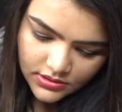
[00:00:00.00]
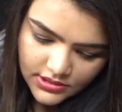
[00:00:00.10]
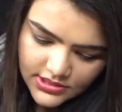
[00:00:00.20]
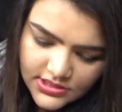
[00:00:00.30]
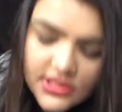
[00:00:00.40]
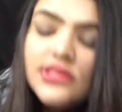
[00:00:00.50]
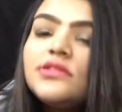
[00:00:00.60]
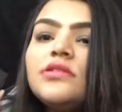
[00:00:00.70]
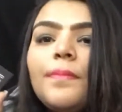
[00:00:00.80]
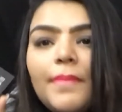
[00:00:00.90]
this is
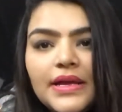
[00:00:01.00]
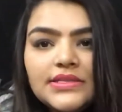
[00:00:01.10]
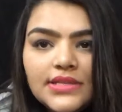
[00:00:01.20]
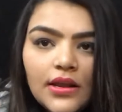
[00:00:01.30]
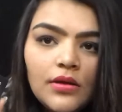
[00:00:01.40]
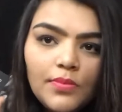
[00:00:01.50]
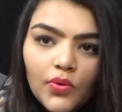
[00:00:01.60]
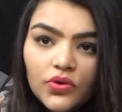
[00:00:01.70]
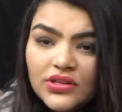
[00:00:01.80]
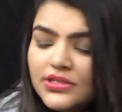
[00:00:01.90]
just the bestseller
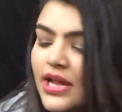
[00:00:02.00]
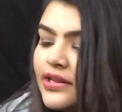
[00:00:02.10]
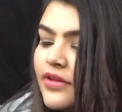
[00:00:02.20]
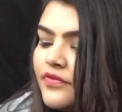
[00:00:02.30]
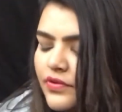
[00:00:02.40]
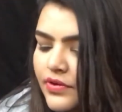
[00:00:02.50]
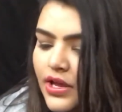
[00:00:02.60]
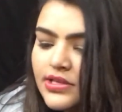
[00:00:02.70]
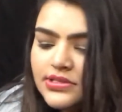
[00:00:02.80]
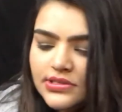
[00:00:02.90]
bonus that they've given
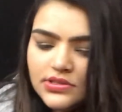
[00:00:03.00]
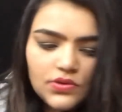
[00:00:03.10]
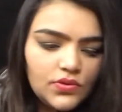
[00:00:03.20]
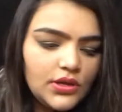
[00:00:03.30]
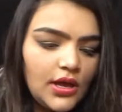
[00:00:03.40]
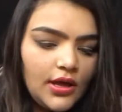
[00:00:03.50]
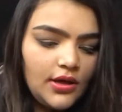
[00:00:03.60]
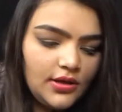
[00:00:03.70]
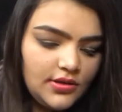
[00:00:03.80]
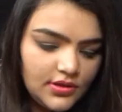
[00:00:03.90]
us. So yeah.